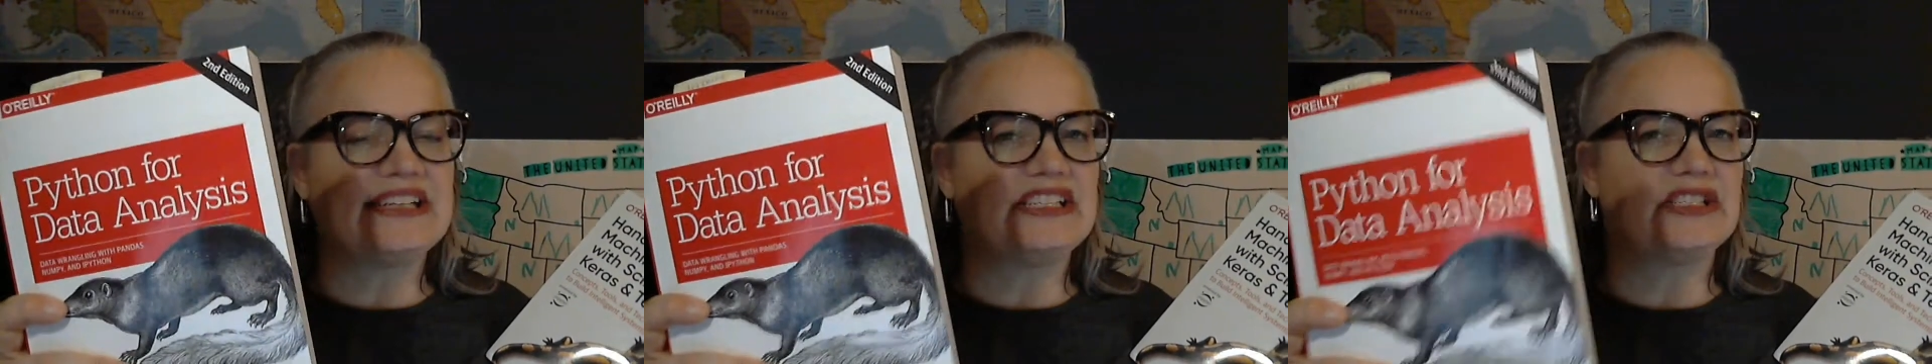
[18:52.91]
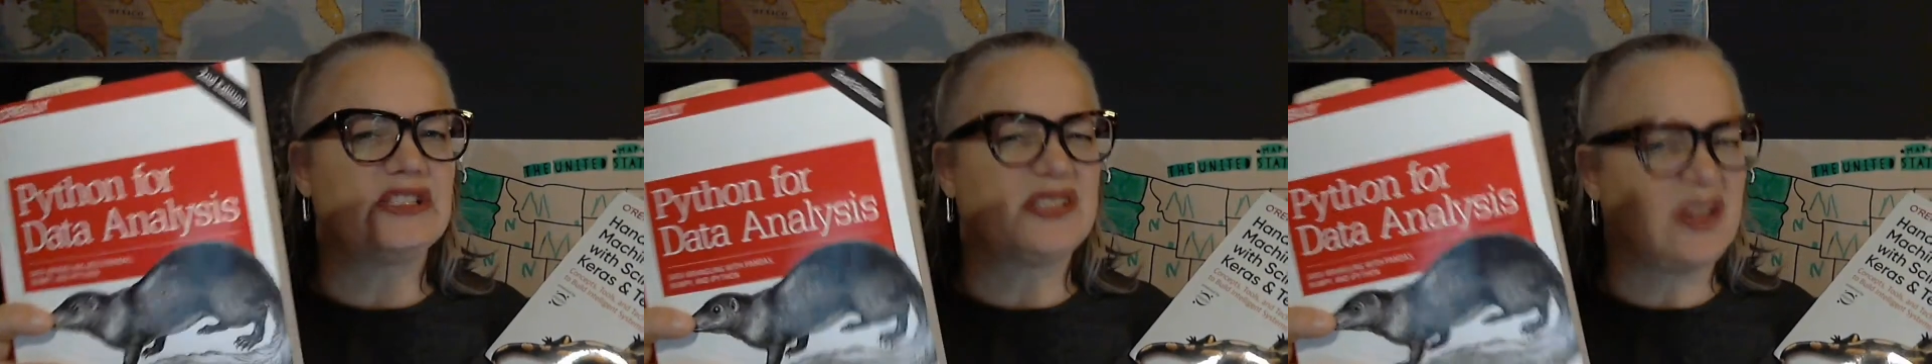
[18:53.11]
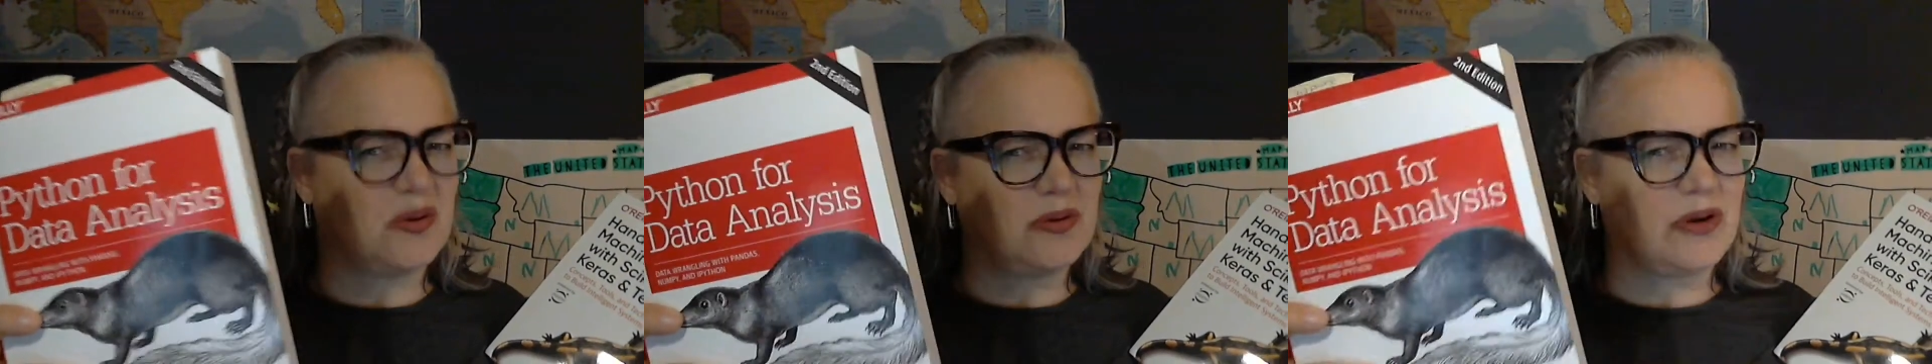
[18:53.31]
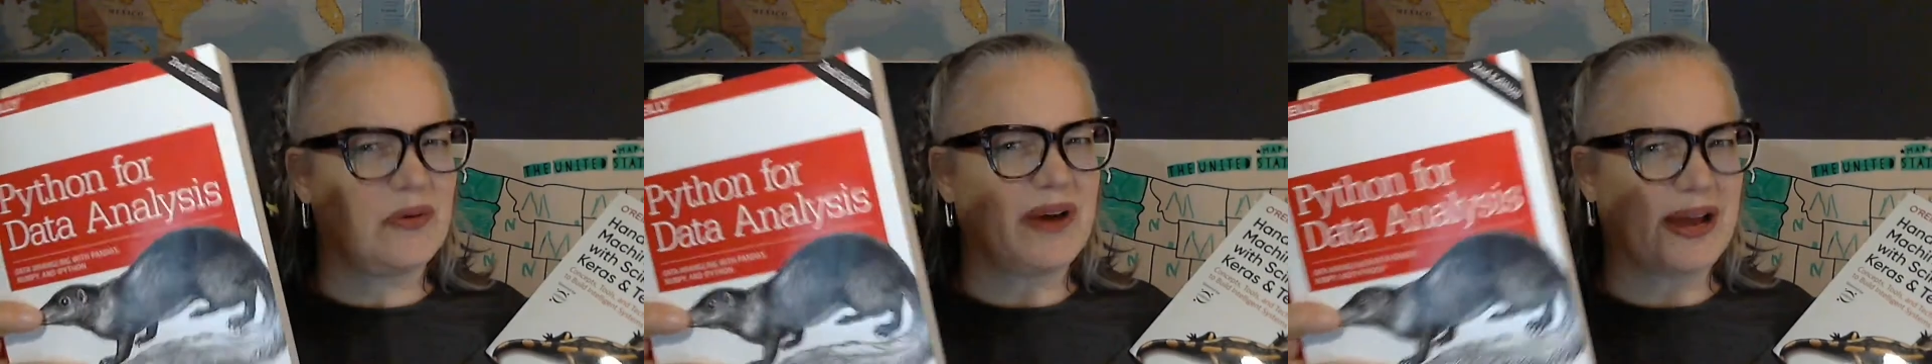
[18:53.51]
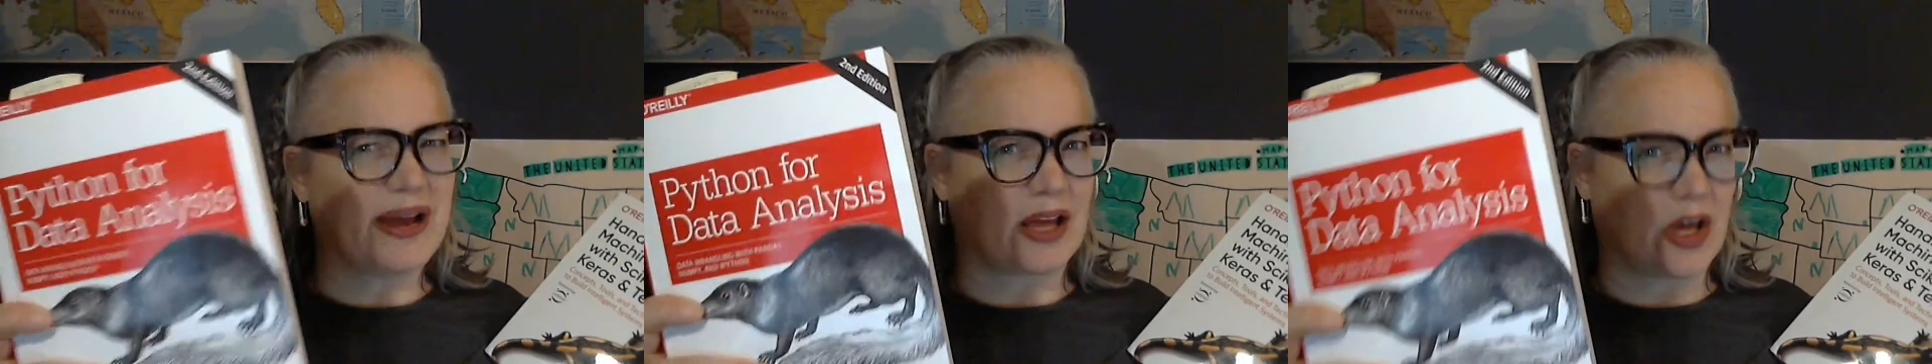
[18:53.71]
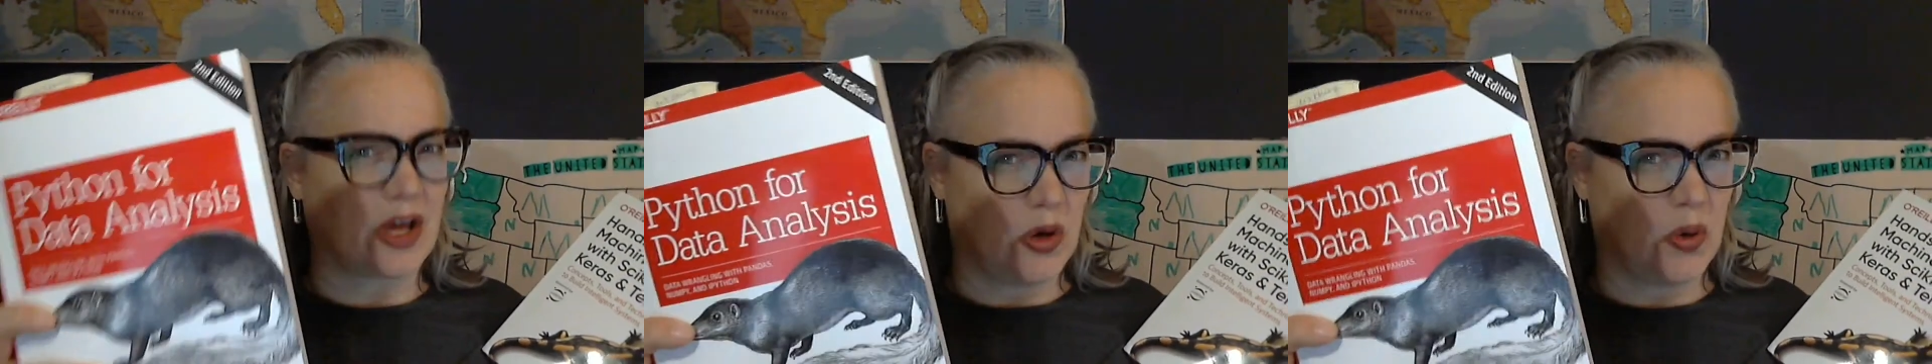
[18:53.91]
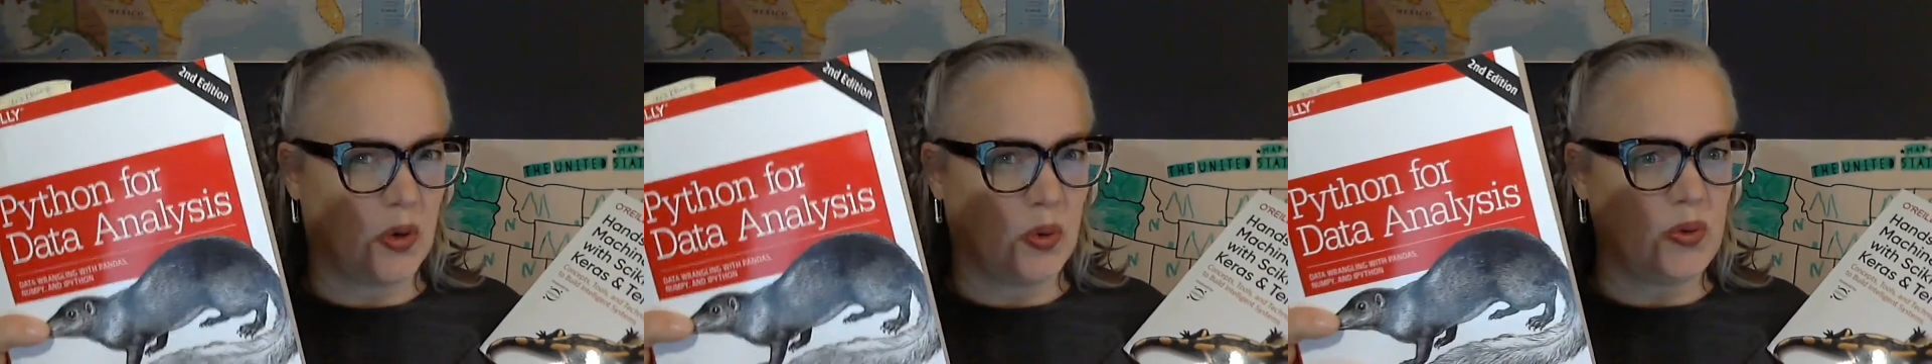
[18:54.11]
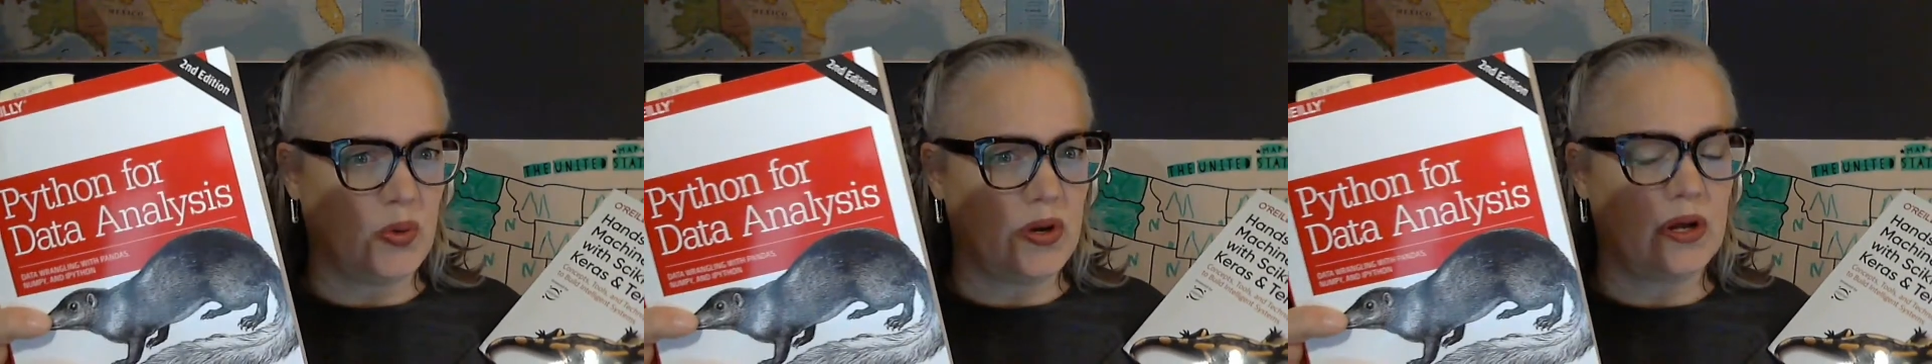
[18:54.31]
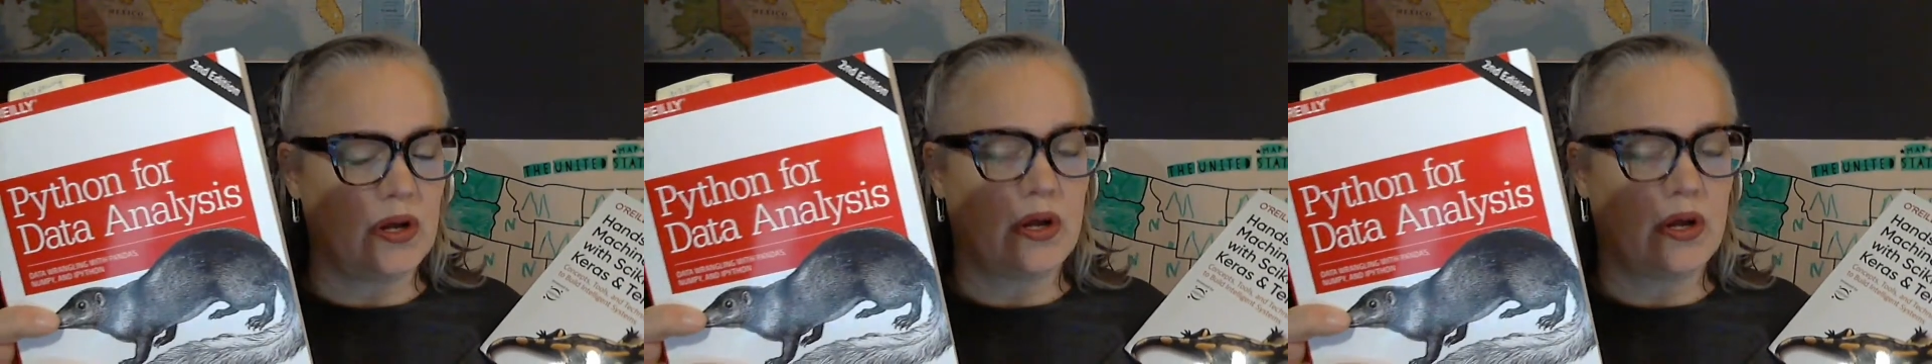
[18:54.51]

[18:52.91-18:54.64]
just don't know how to code.